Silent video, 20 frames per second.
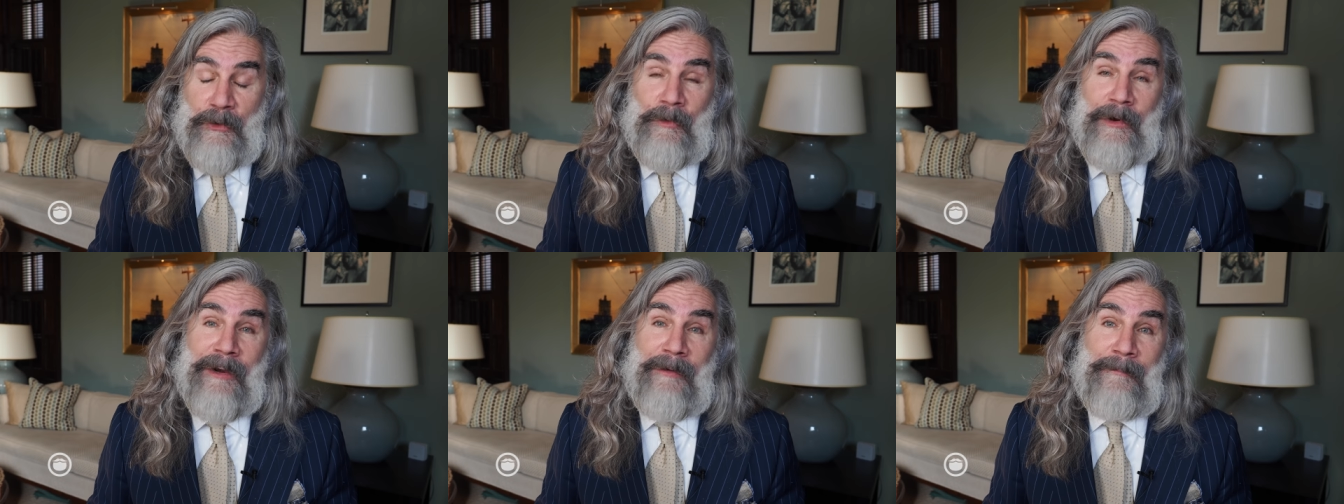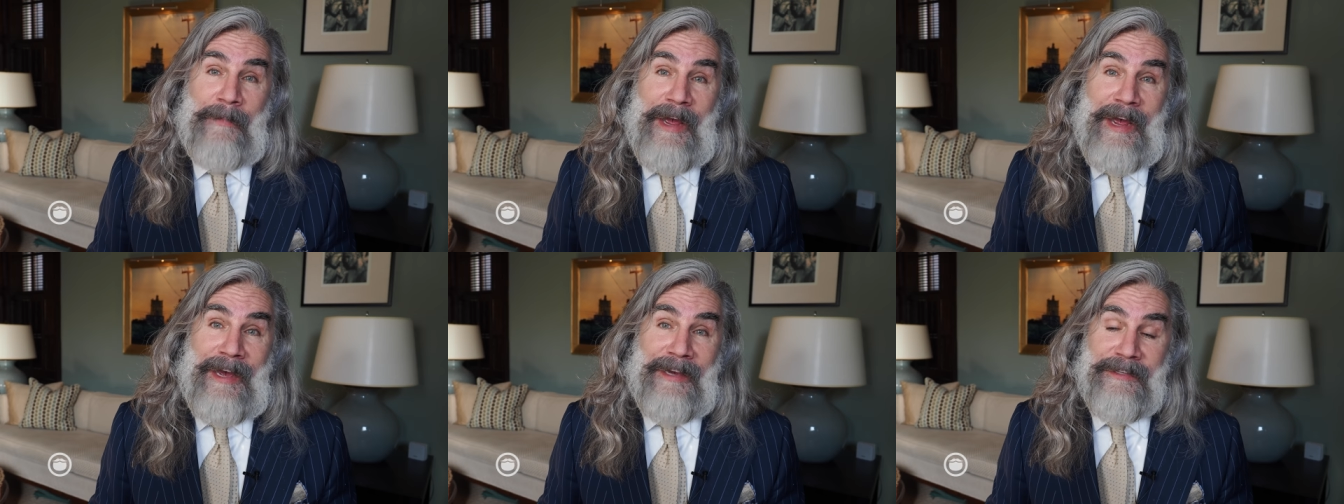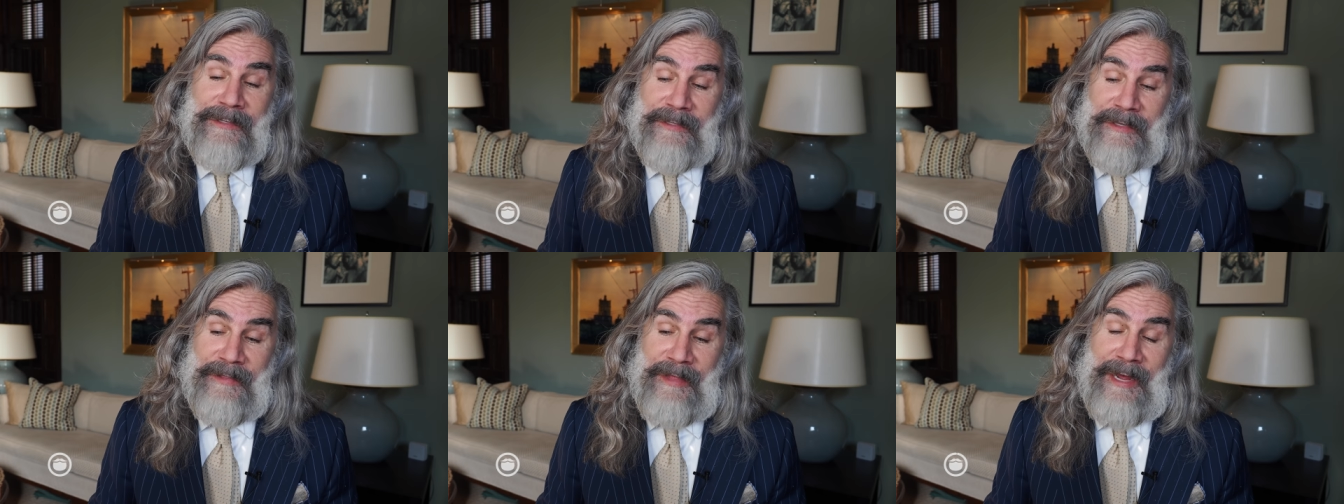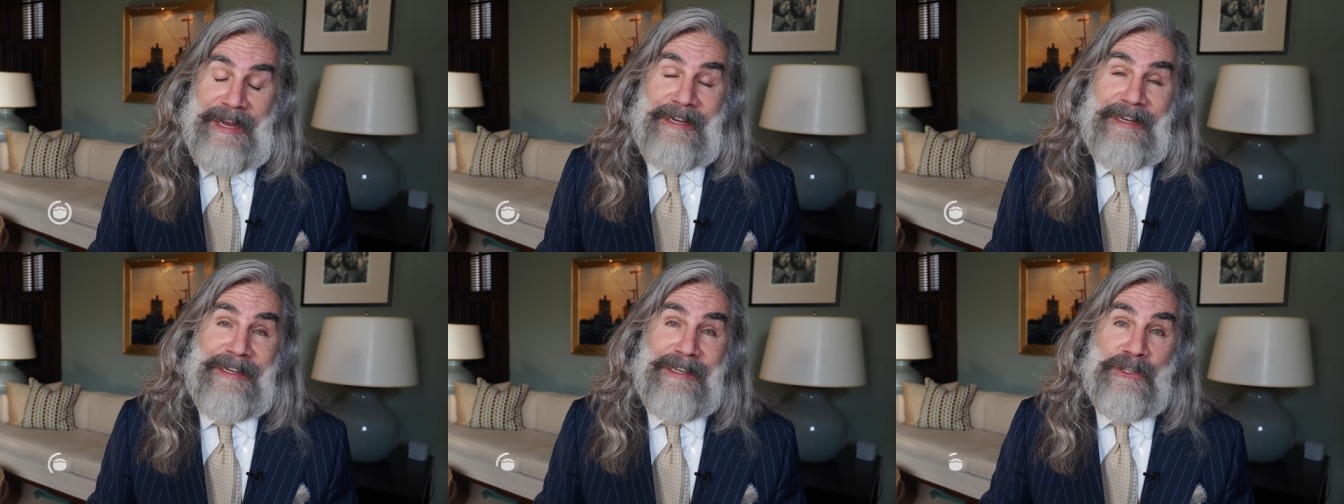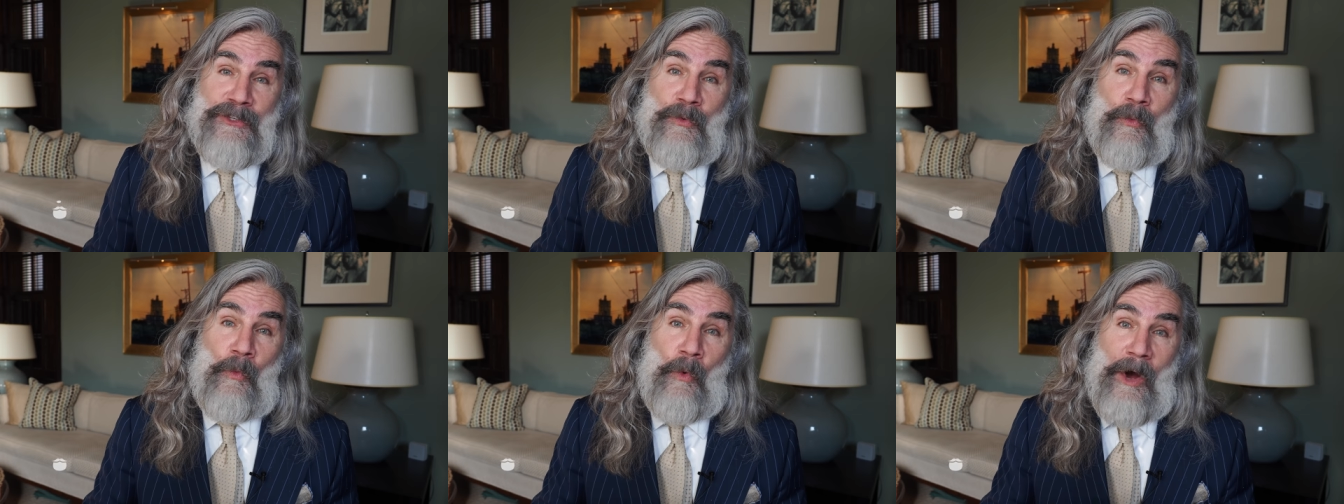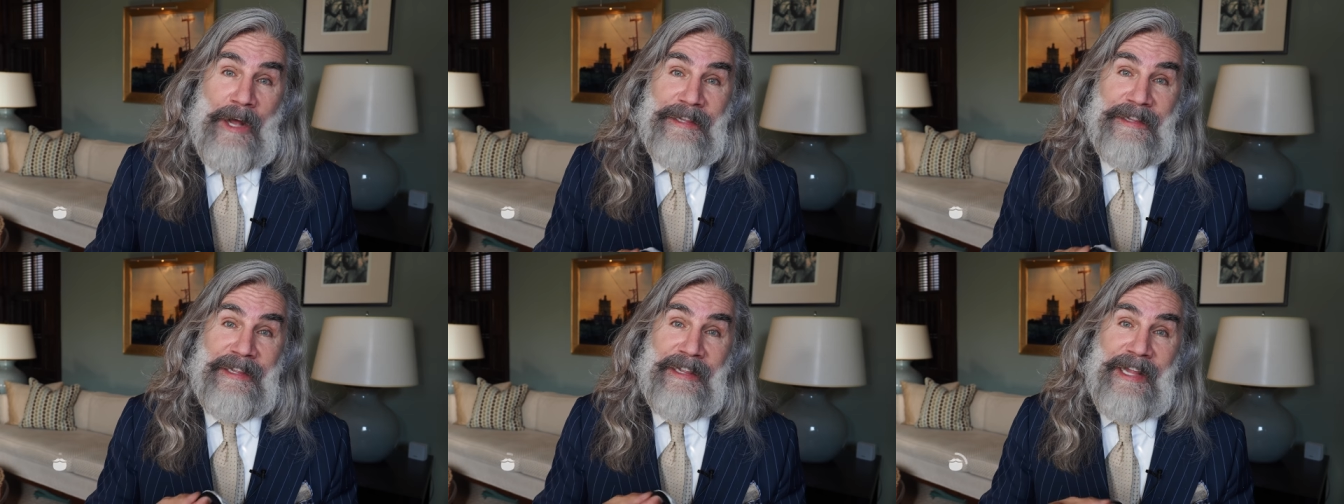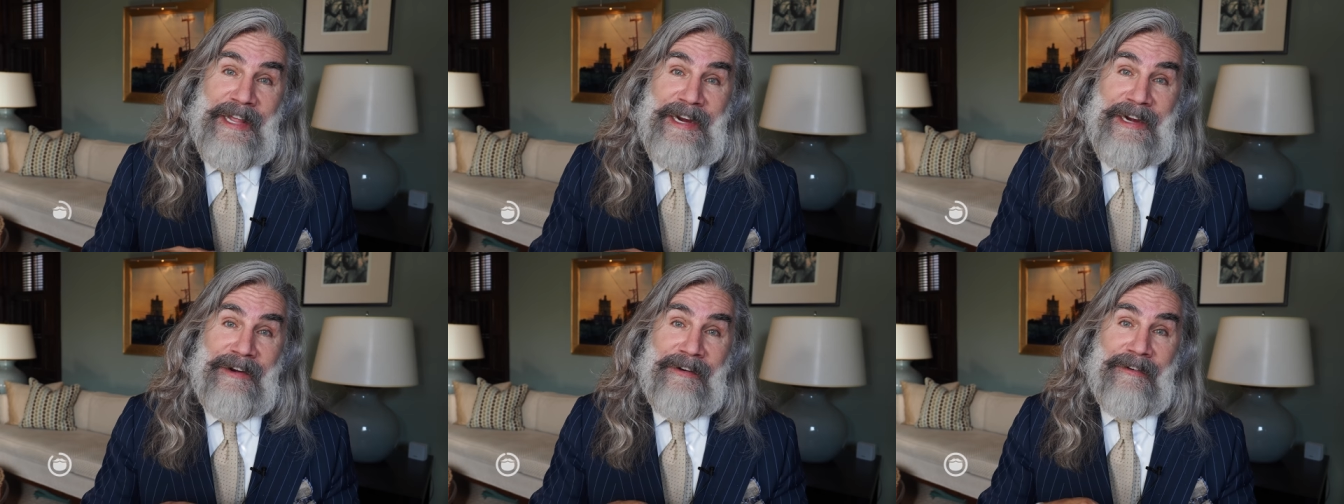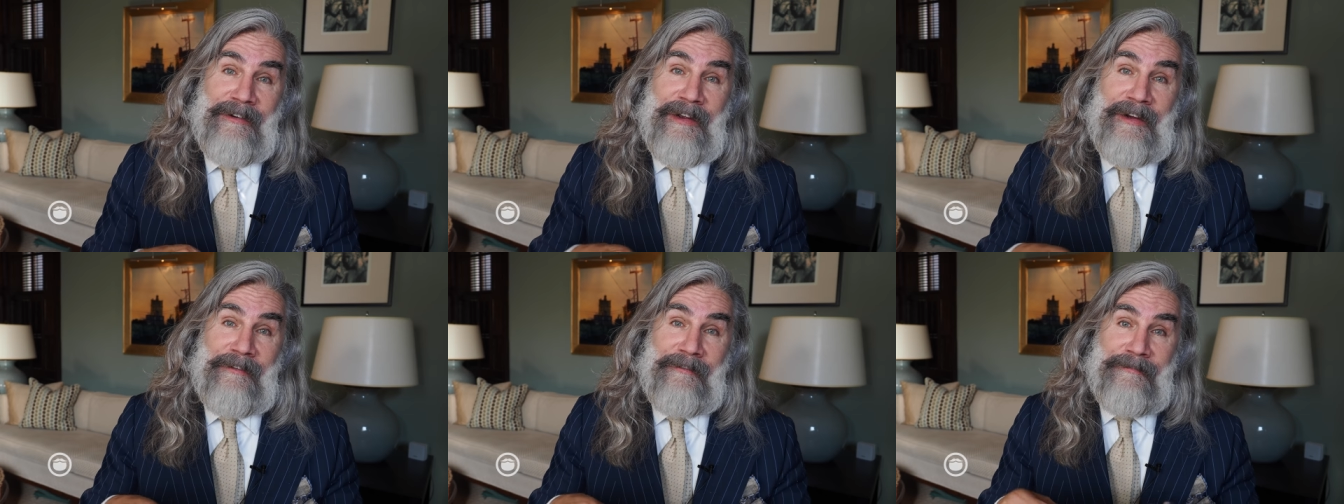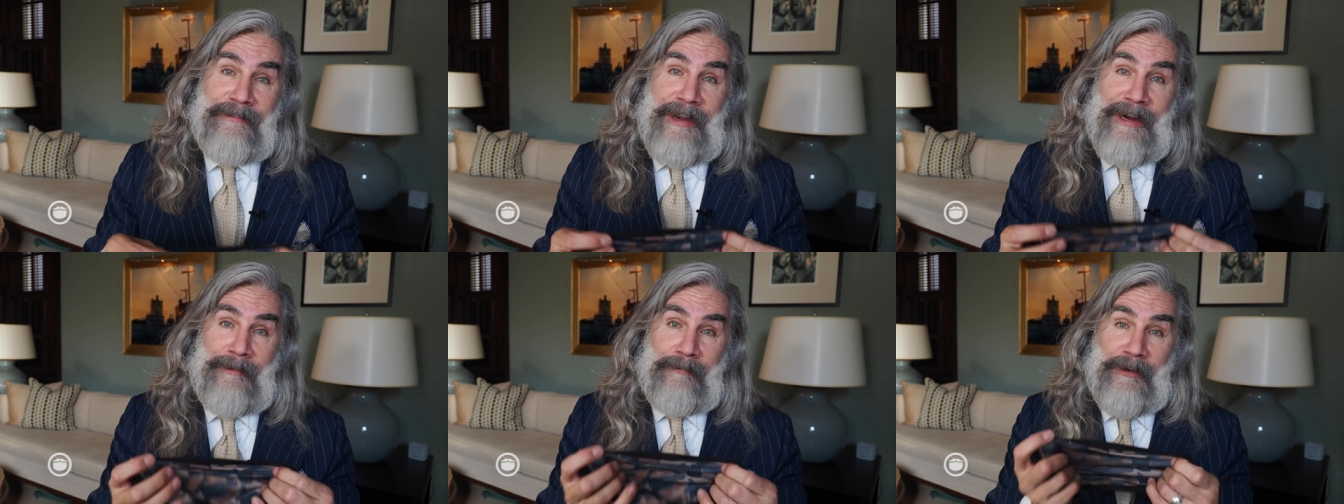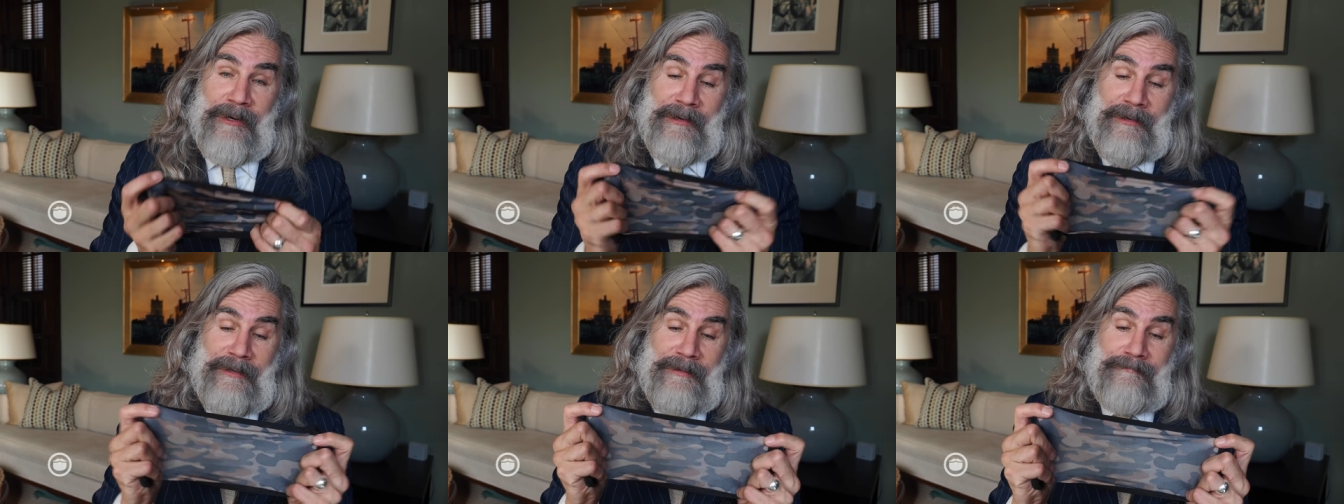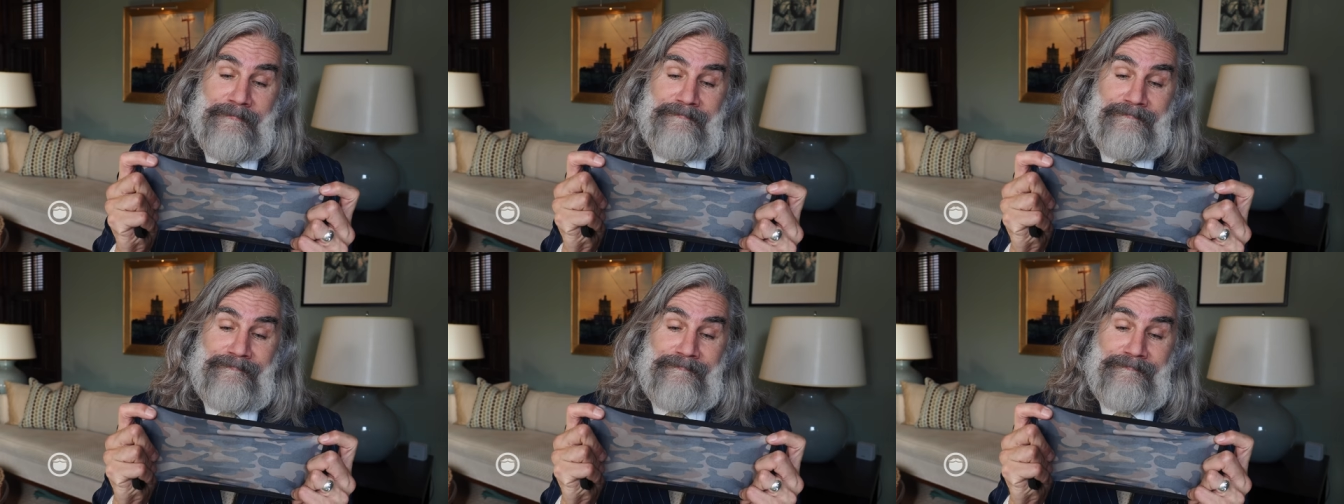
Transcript: to wear a mask that is one layer of fabric.